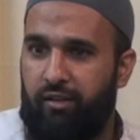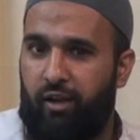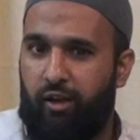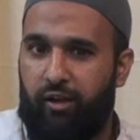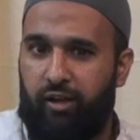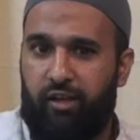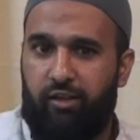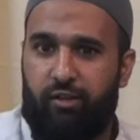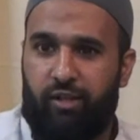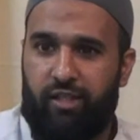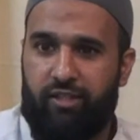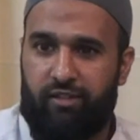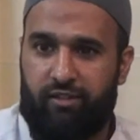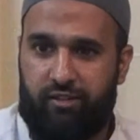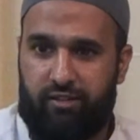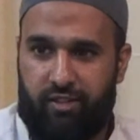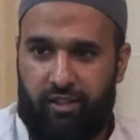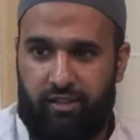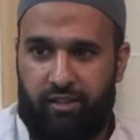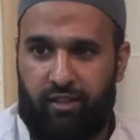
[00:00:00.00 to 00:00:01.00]
Okay, you guys
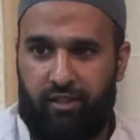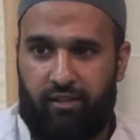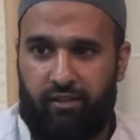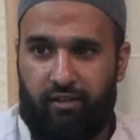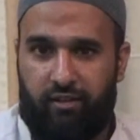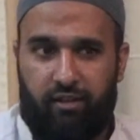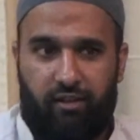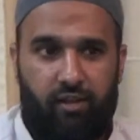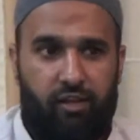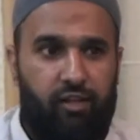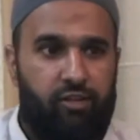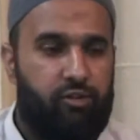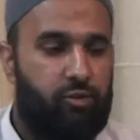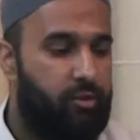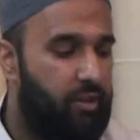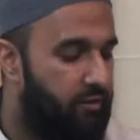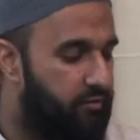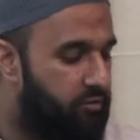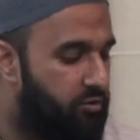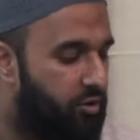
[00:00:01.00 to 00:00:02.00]
understand that? So
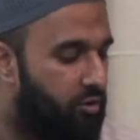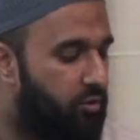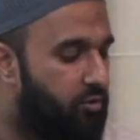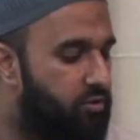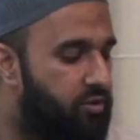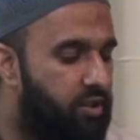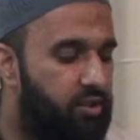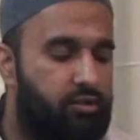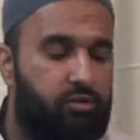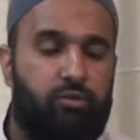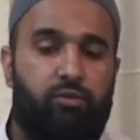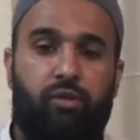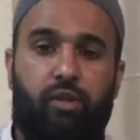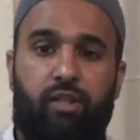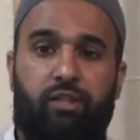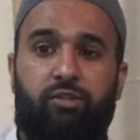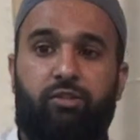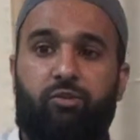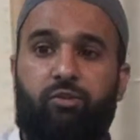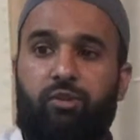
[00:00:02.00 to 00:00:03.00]
we have Zawjatu
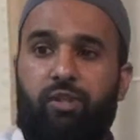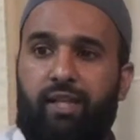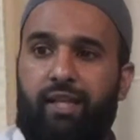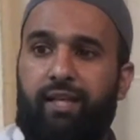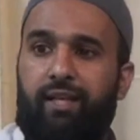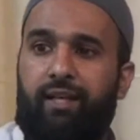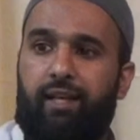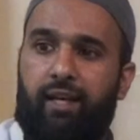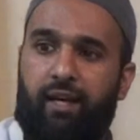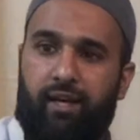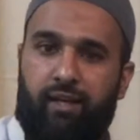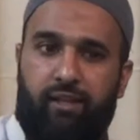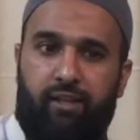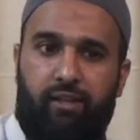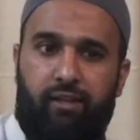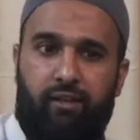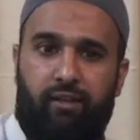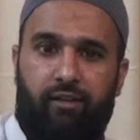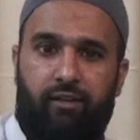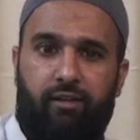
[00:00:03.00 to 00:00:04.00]

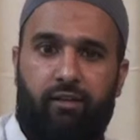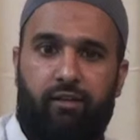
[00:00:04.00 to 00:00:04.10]
Rasulillahi.